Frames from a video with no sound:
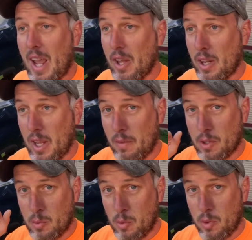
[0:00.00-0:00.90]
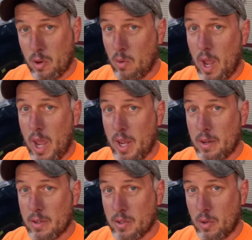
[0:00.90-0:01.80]
I like to have a smoother
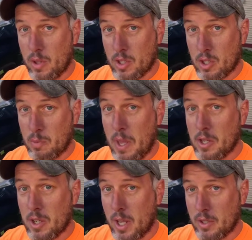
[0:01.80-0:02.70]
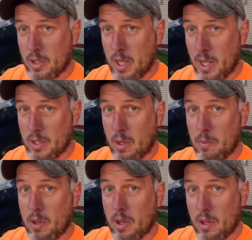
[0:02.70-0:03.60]
ride, so the suspension actually takes
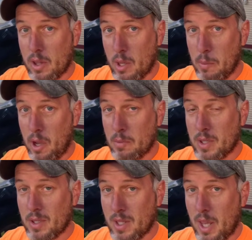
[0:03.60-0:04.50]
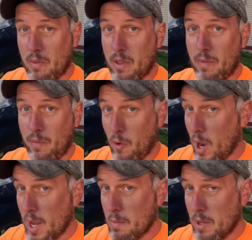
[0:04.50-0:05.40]
up the bumps instead of the
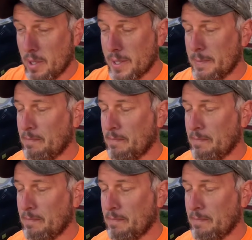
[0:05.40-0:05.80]
frame.